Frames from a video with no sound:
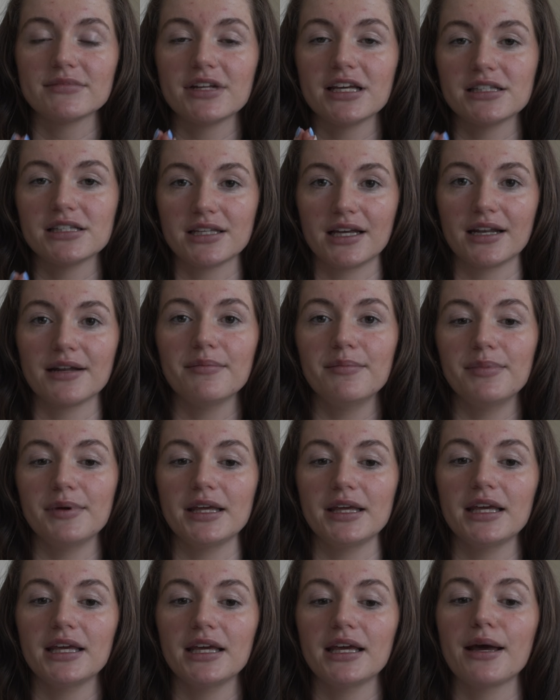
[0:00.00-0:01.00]
It's gonna
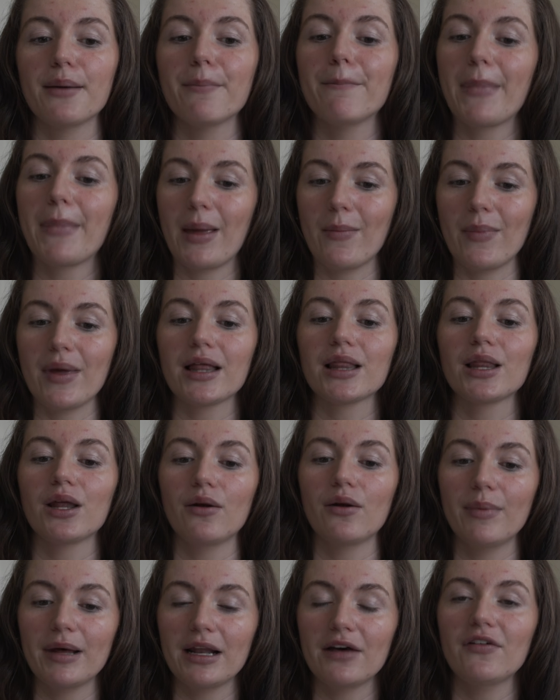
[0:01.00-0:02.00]
be maybe a
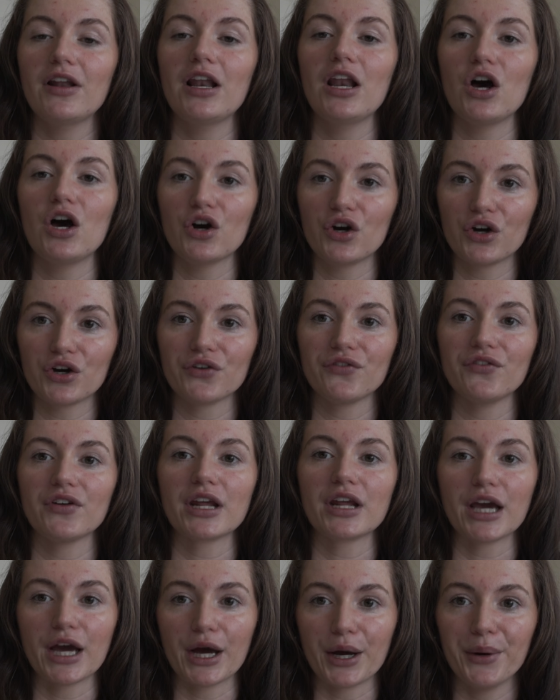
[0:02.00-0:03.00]
little bit of a longer
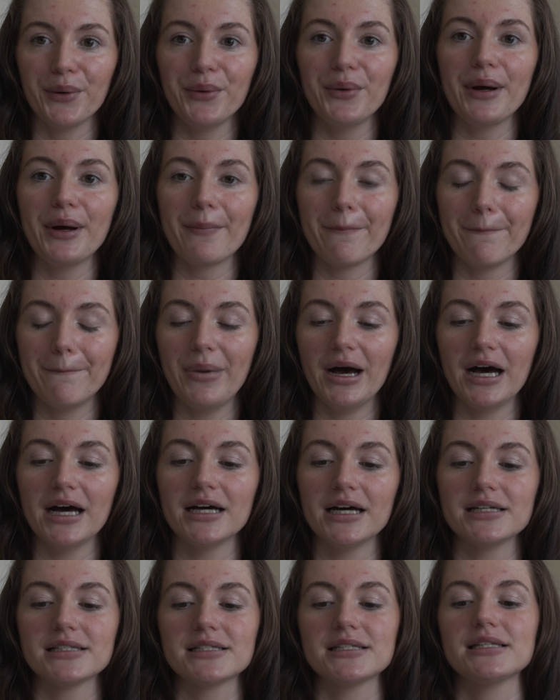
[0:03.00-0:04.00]
video,
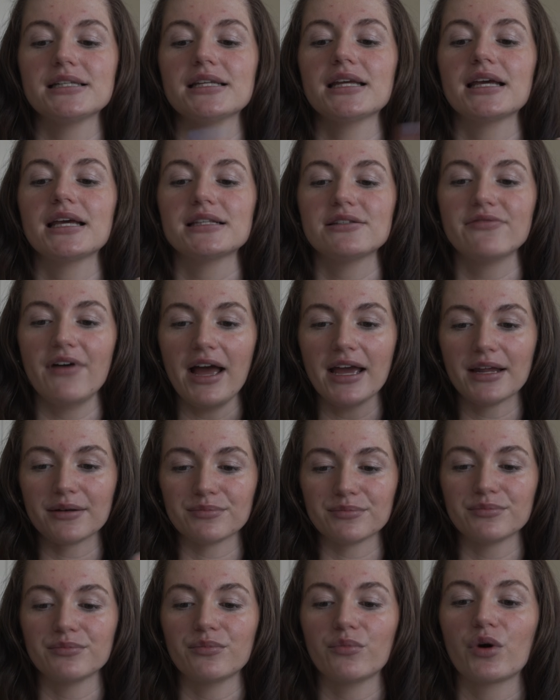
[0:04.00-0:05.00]
but it's fine.
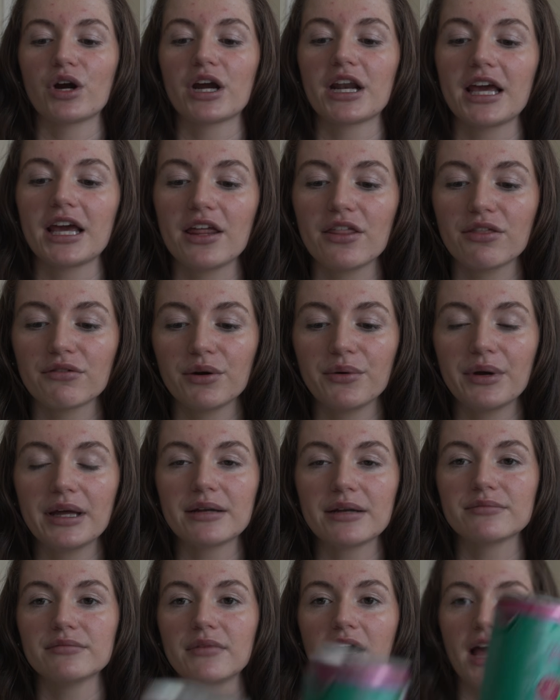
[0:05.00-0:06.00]
We're gonna get through
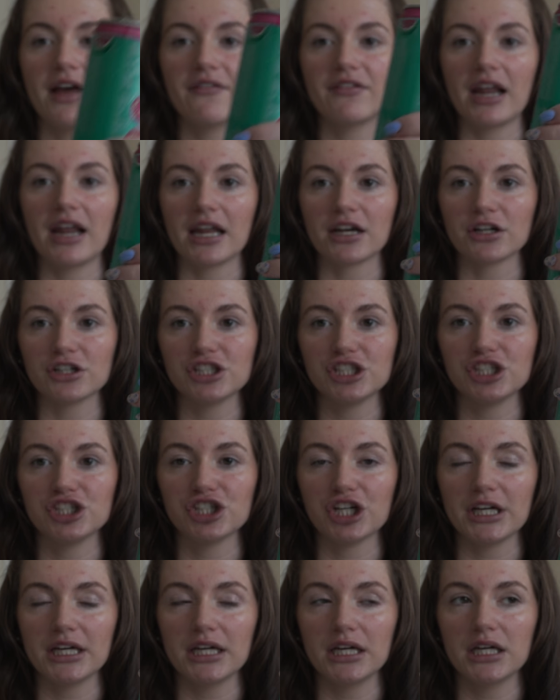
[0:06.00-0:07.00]
it. I have an energy
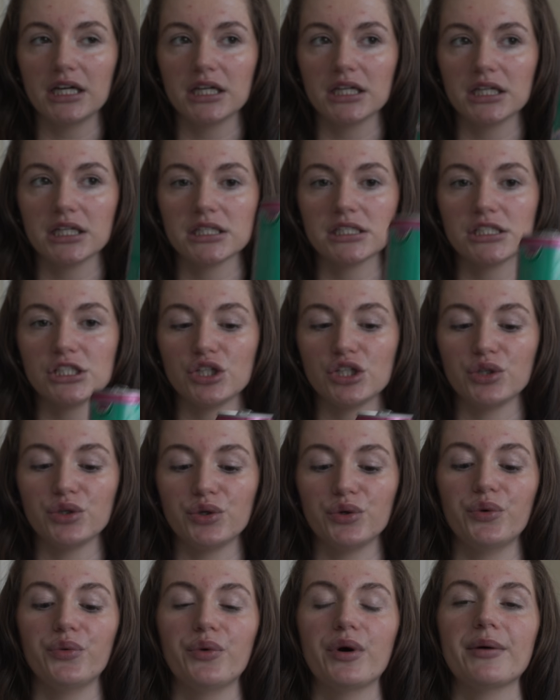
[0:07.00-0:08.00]
drink
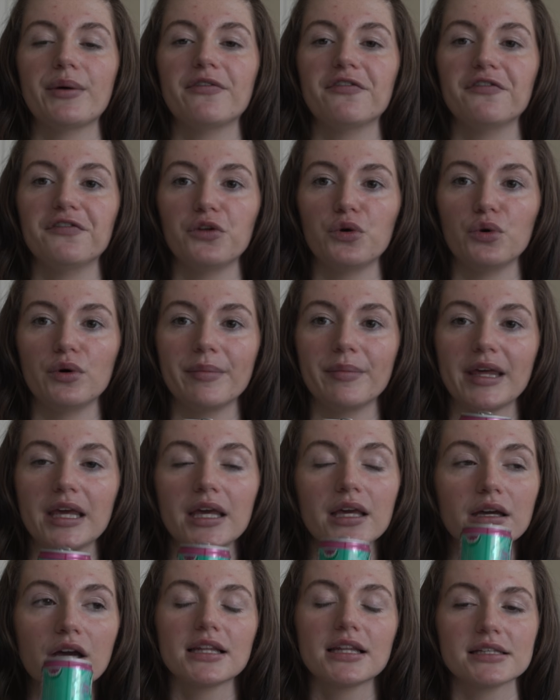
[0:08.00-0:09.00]
to fuel
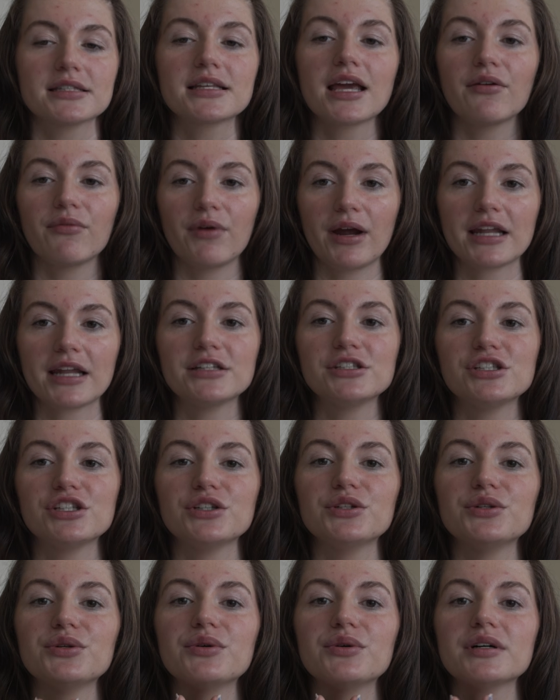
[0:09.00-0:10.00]
me. Let's get right
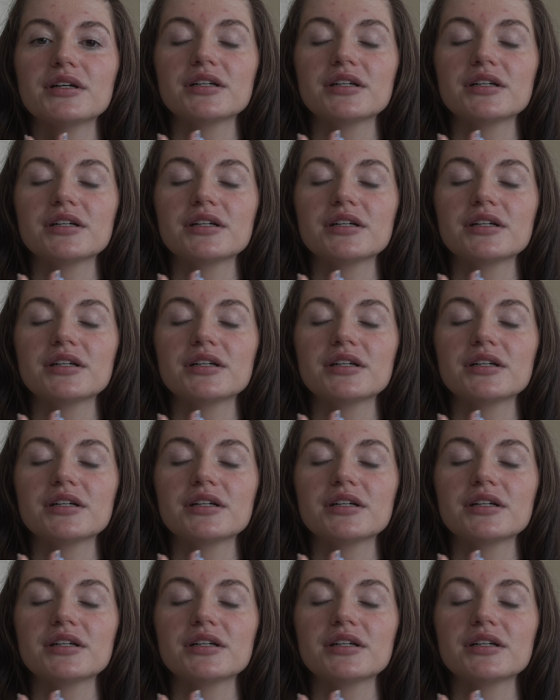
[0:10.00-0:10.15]
into